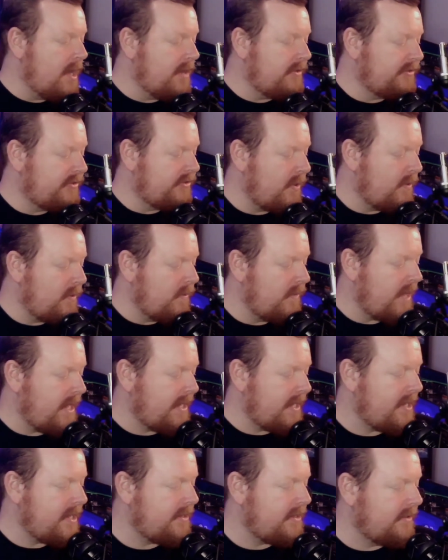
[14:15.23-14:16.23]
So
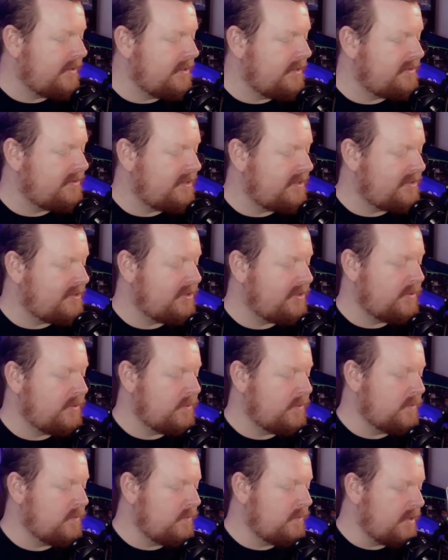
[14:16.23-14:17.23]
that kind of leads
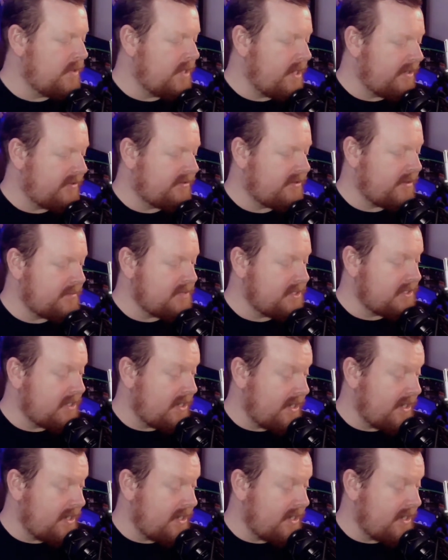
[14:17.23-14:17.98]
into the next subject,